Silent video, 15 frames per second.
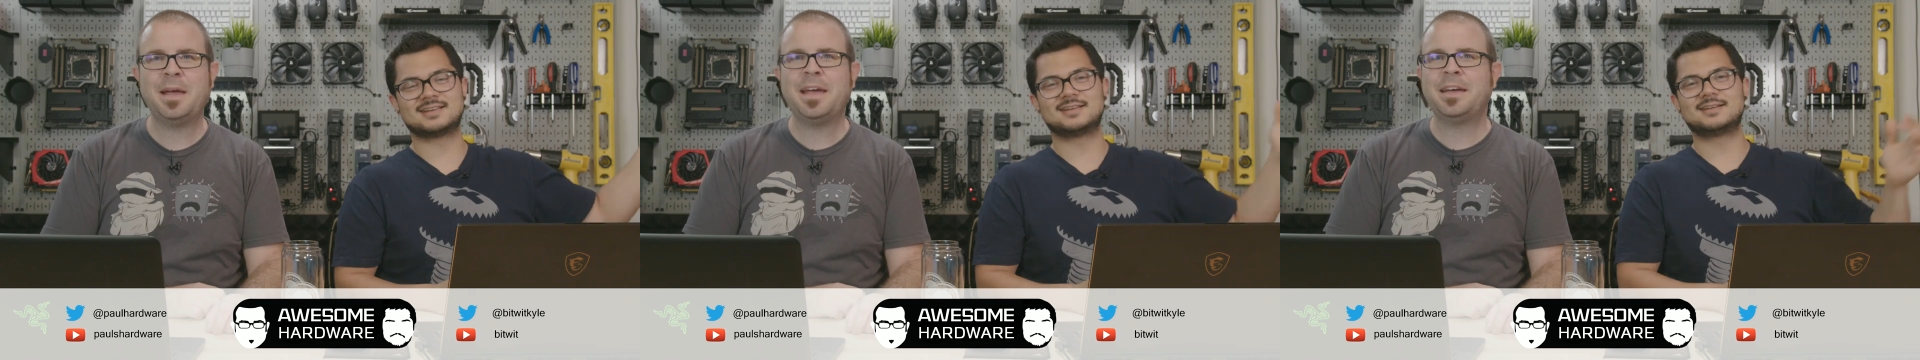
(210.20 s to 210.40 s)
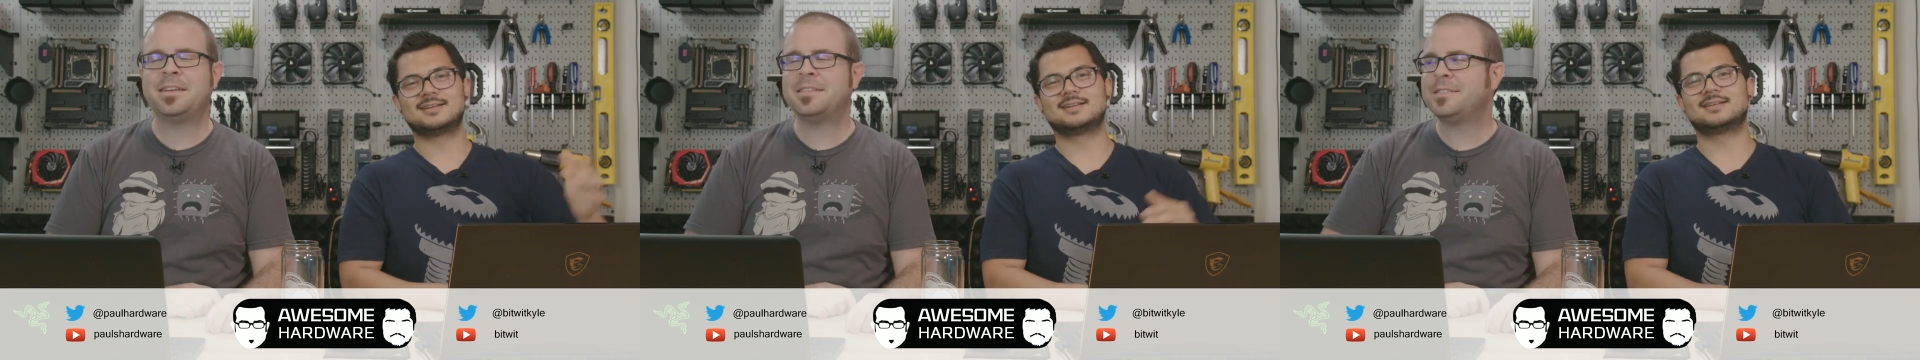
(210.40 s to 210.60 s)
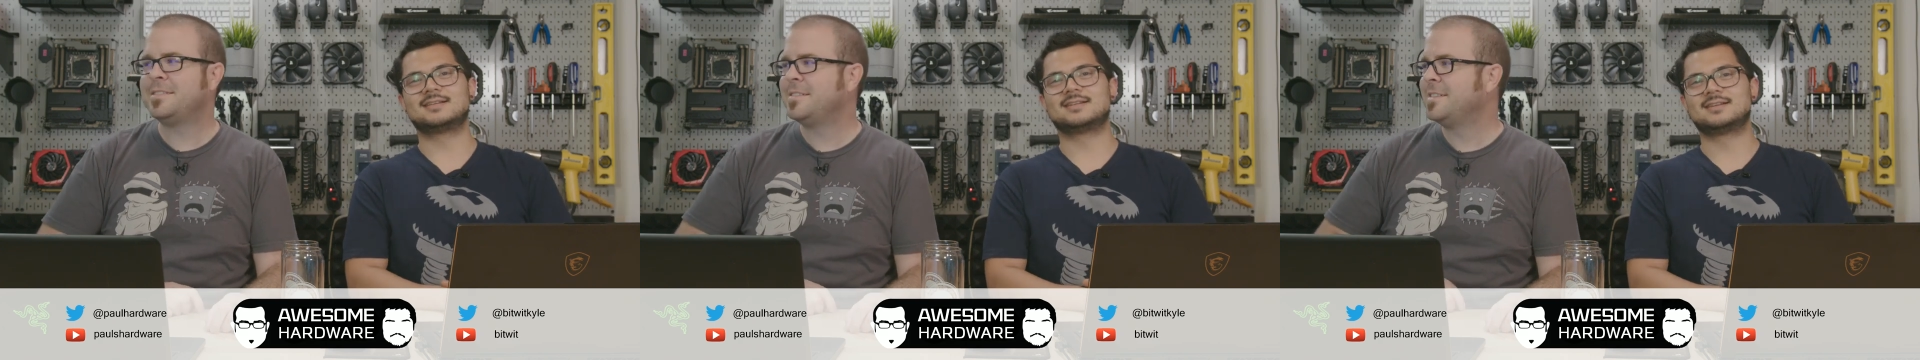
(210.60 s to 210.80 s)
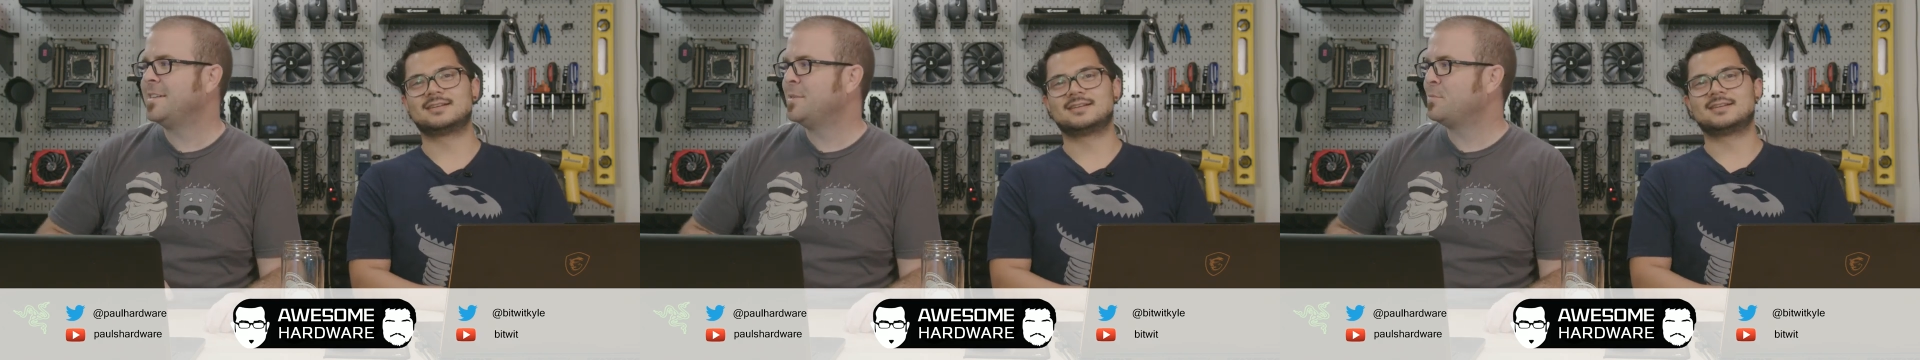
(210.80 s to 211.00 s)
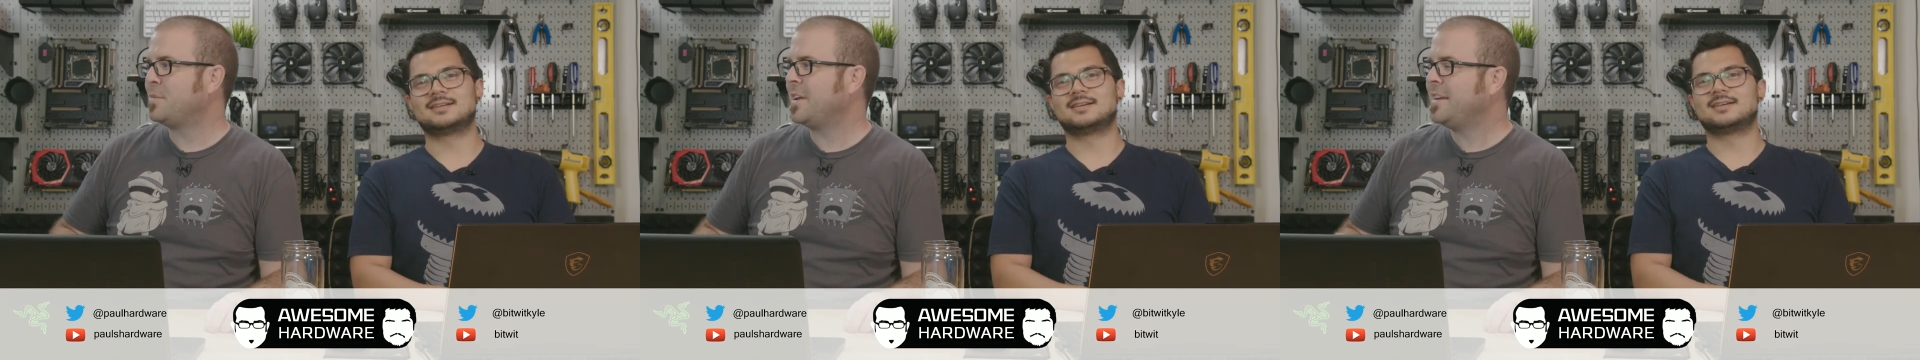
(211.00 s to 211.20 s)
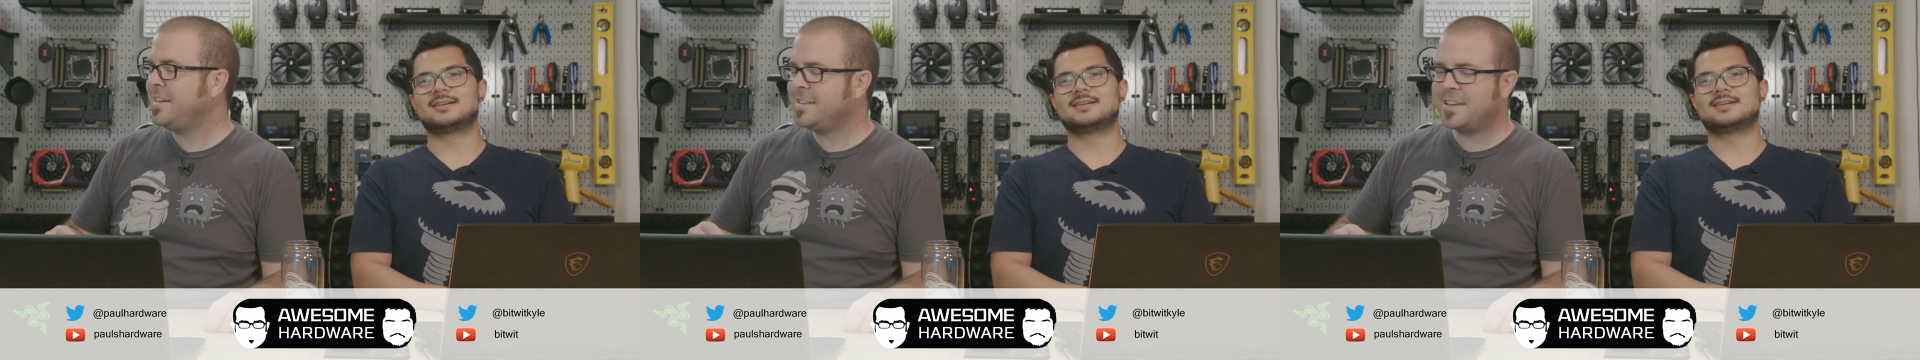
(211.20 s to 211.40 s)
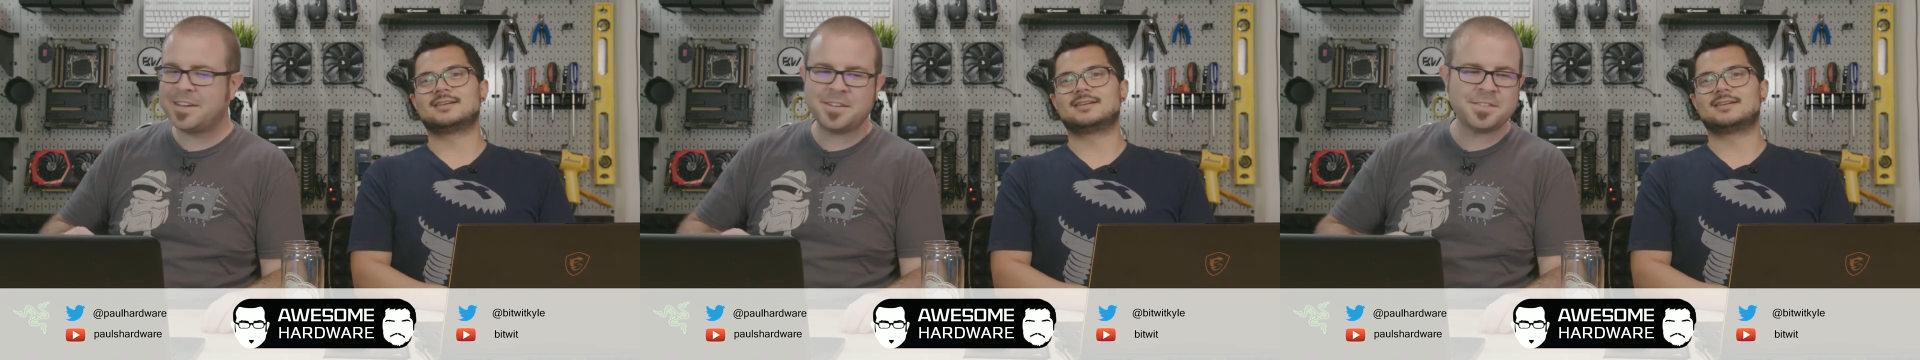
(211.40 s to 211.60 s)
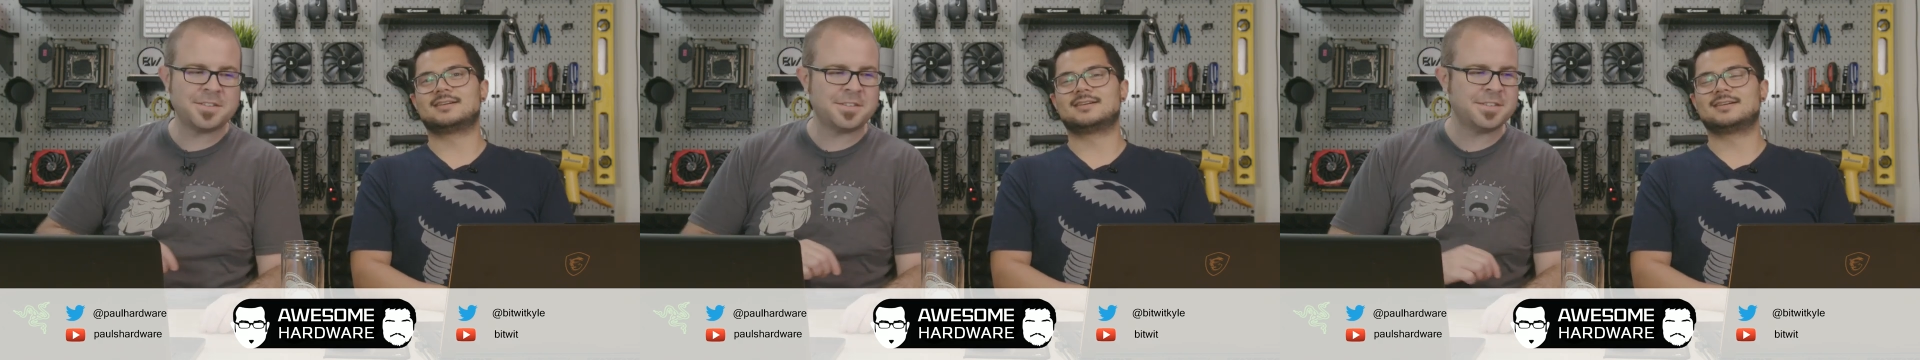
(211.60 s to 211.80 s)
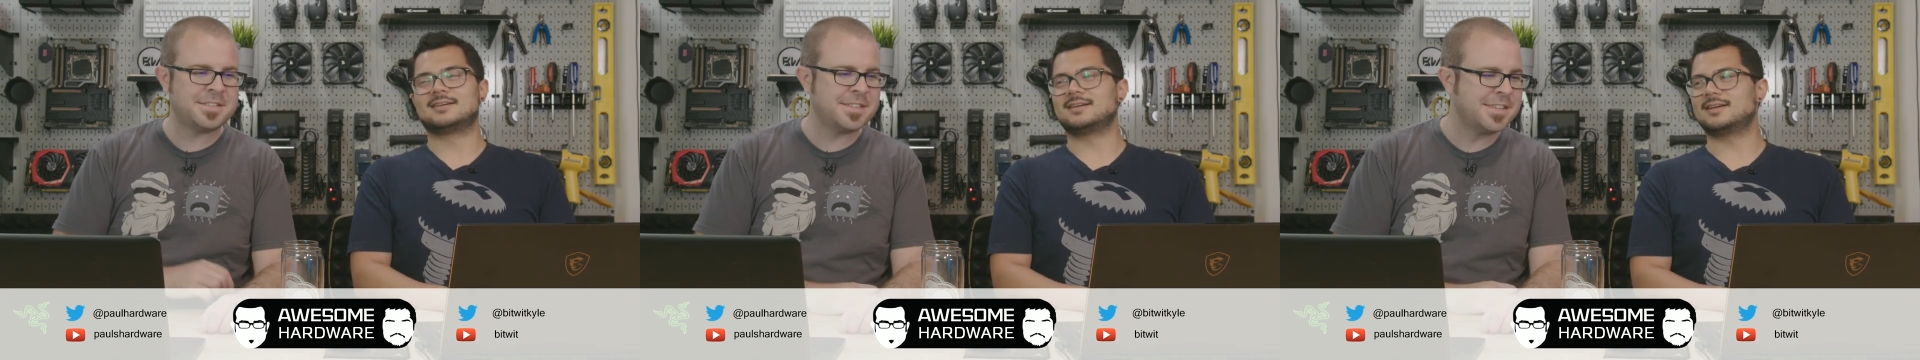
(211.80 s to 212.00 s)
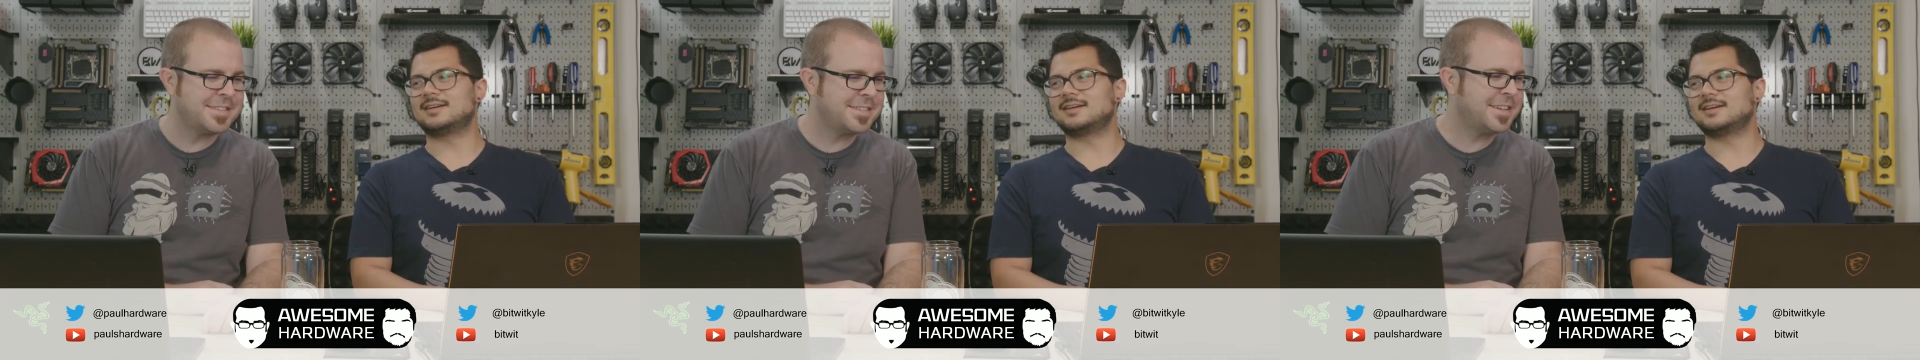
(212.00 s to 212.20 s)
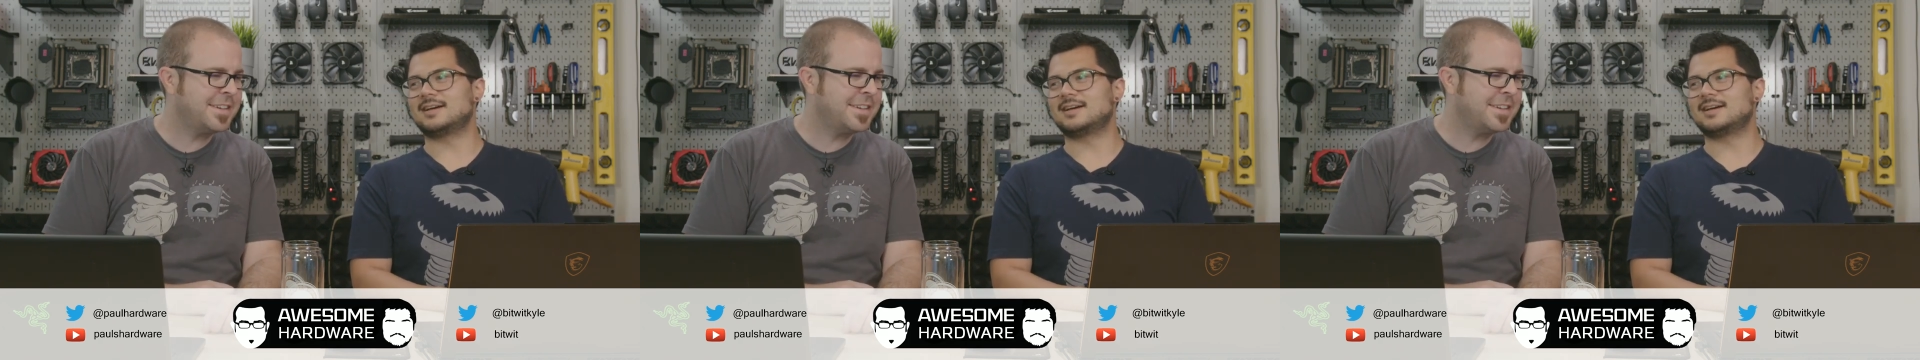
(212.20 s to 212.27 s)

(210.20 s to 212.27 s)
Speaker 1: Man. Pliny the Elder. It's, it's